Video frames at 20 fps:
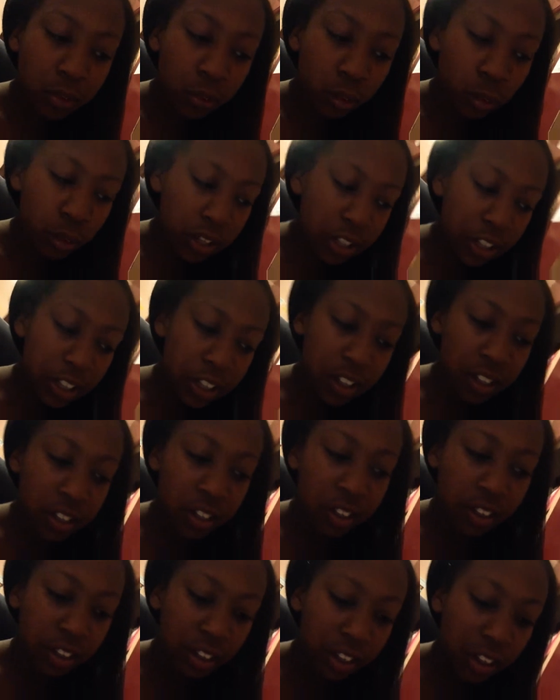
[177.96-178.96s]

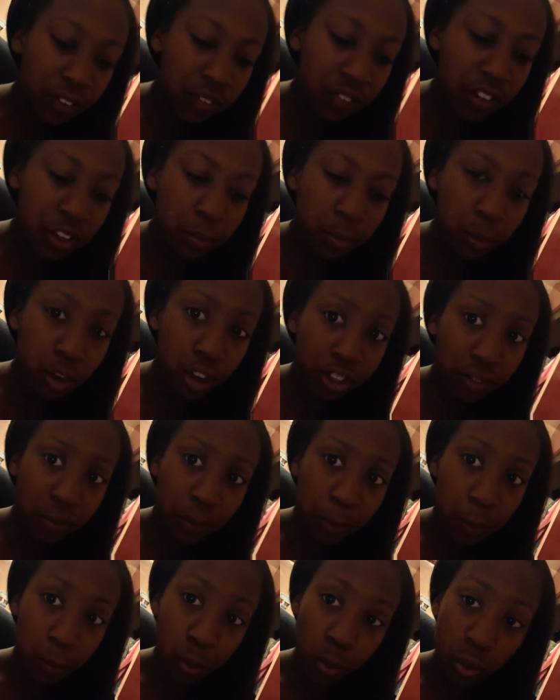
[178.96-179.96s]
20 of them or
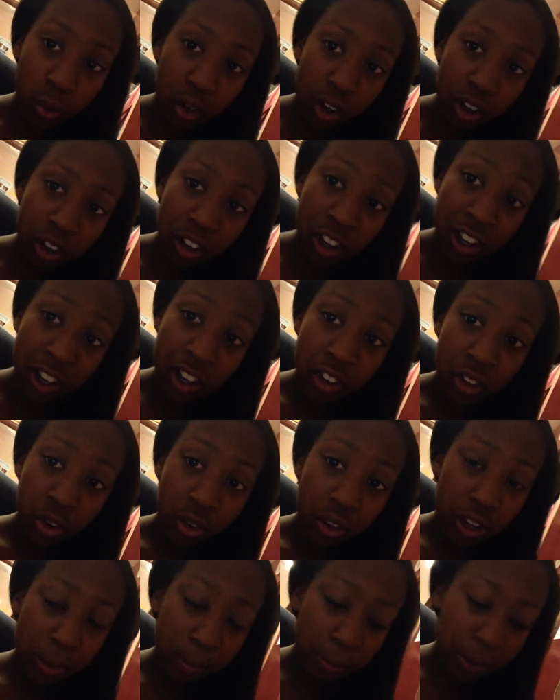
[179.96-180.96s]
even more,
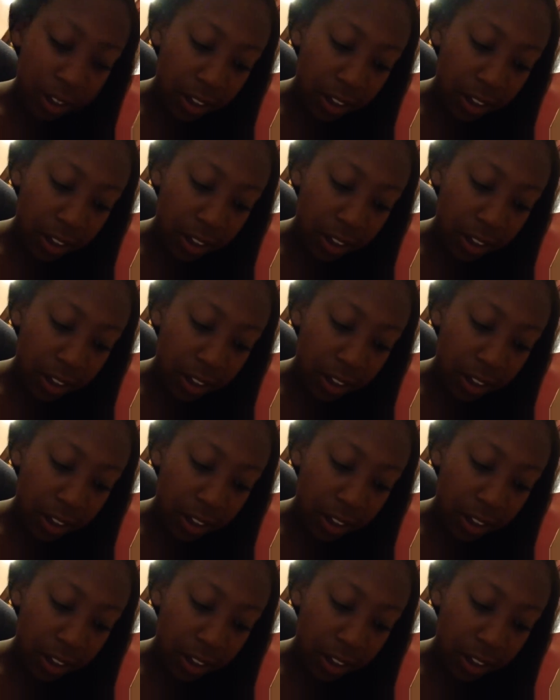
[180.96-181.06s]
so I may